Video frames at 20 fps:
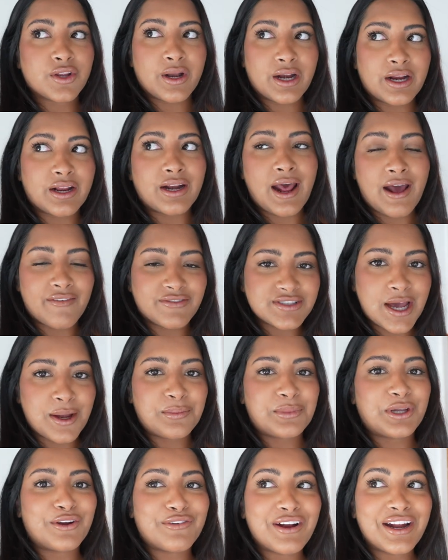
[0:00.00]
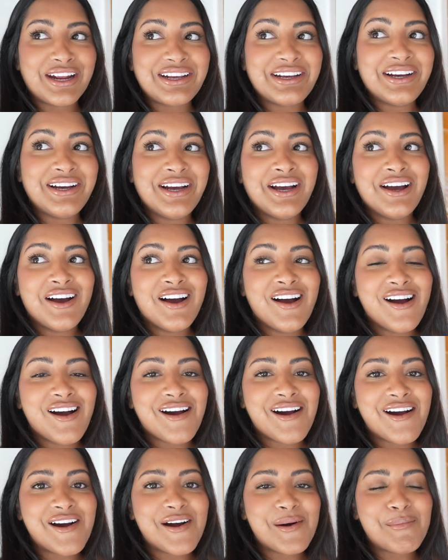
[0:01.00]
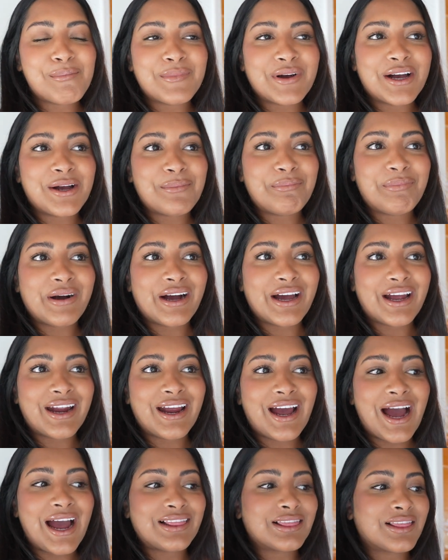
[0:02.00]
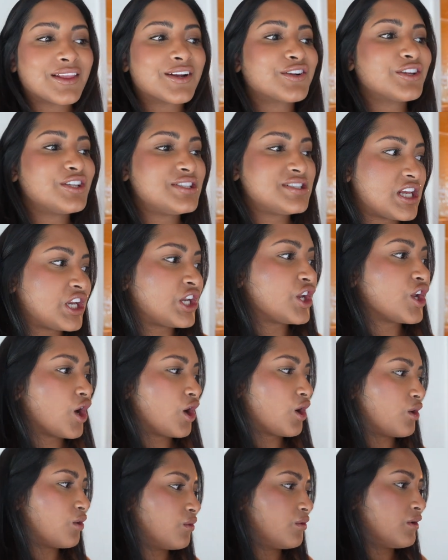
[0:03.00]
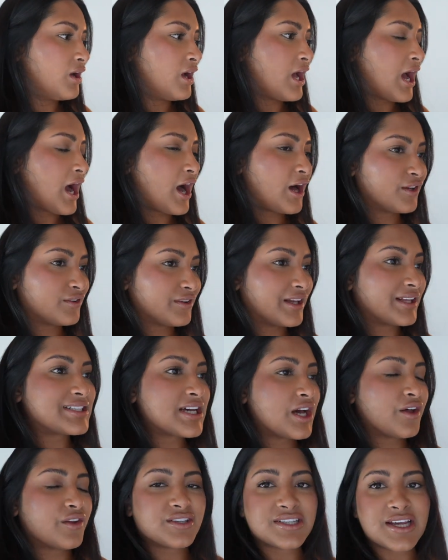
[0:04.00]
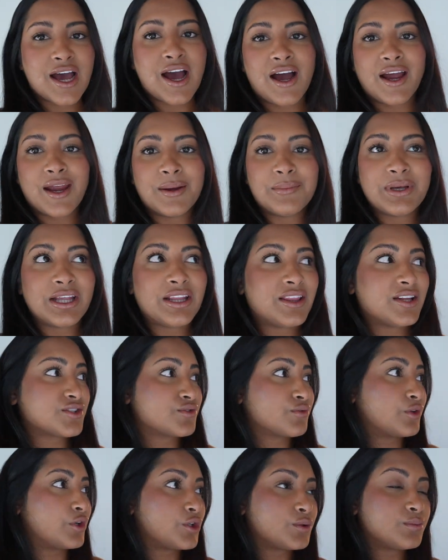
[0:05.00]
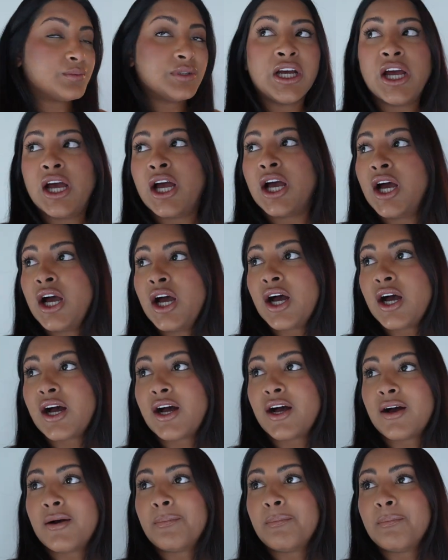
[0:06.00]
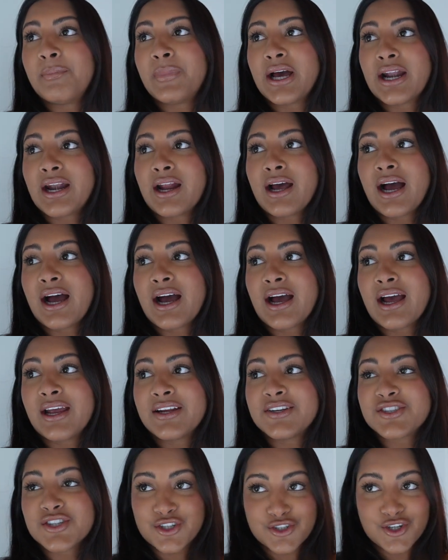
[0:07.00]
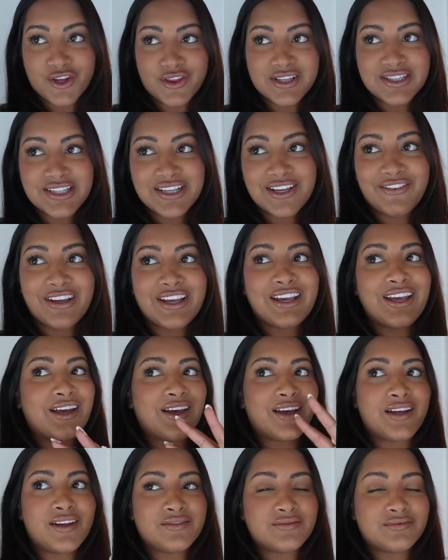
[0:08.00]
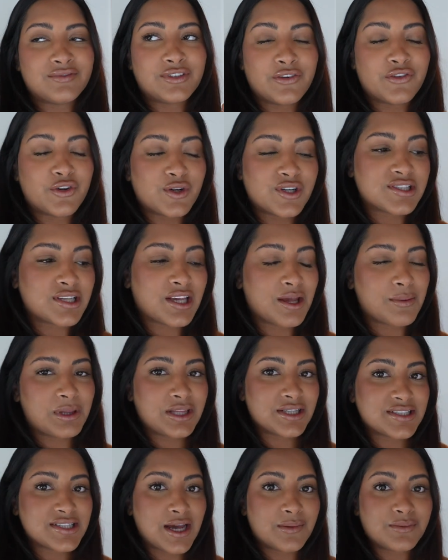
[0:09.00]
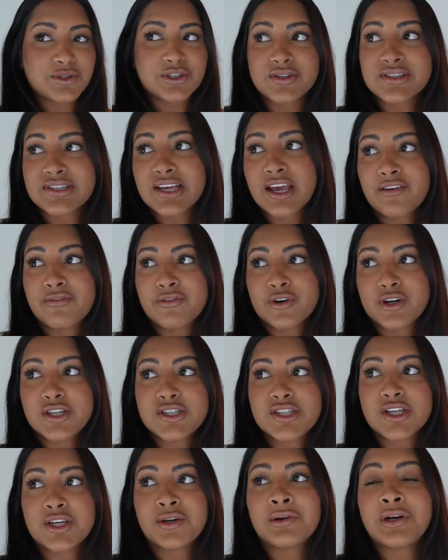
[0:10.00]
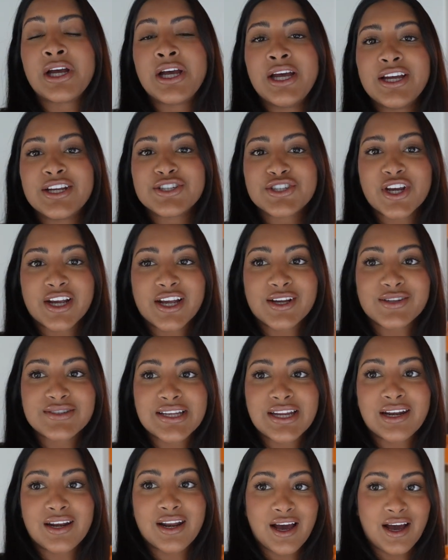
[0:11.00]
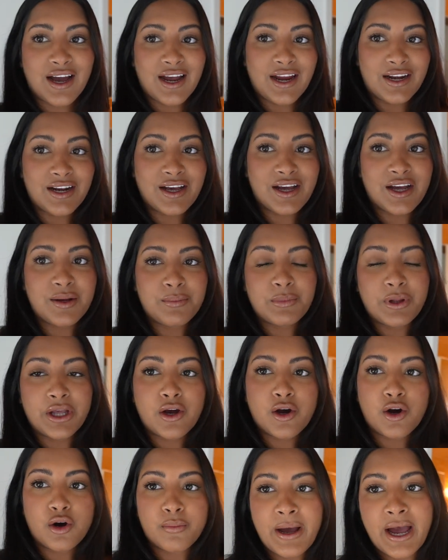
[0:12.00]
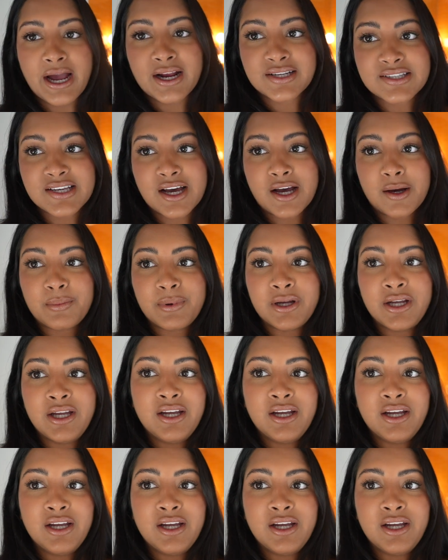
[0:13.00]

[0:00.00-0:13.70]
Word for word: that I could have time to get ready. Um, but I literally didn't know how to like tell the time in this room. Um, but I turned on the TV and of course it gave me the time. So it's 8.42, checkout's at nine. I'm like all packed up.